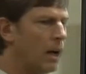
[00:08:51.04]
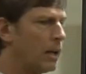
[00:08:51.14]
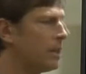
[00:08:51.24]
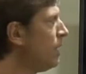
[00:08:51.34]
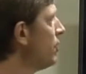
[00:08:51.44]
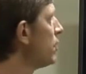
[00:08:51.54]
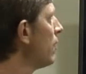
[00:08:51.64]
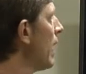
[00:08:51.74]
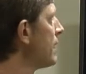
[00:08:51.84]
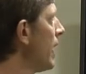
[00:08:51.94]
Continuous
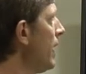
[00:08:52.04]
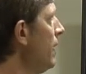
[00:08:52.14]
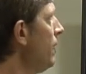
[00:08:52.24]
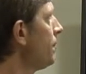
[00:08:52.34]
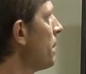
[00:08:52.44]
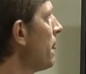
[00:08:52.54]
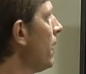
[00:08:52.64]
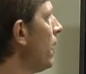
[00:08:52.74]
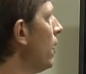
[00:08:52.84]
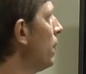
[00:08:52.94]
grass hay
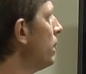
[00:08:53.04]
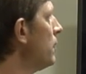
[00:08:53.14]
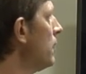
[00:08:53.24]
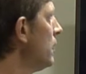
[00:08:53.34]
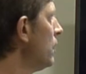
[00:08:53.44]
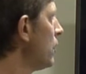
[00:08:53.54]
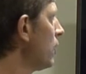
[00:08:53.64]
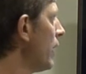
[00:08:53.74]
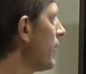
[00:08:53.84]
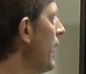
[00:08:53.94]
looked
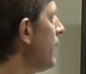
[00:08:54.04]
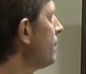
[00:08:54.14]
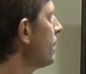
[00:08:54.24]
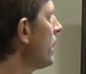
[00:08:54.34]
like that.